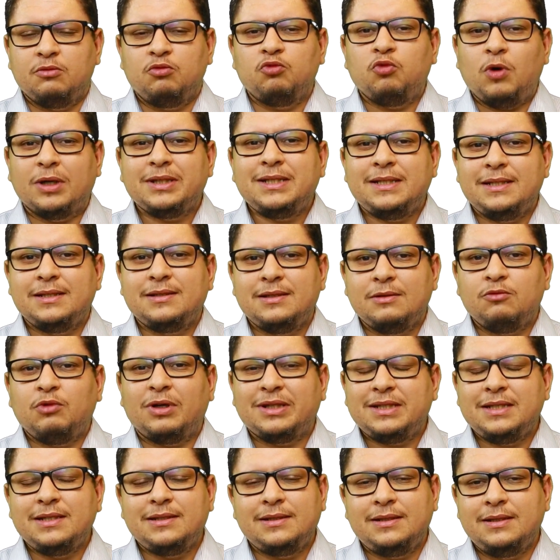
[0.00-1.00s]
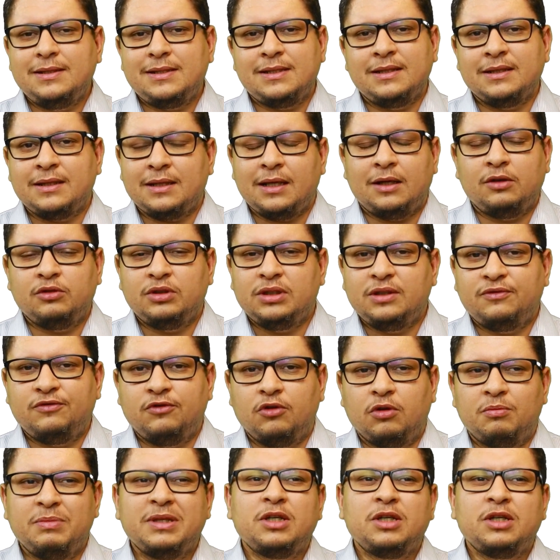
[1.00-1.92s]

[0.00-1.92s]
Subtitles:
what is this internal audit for?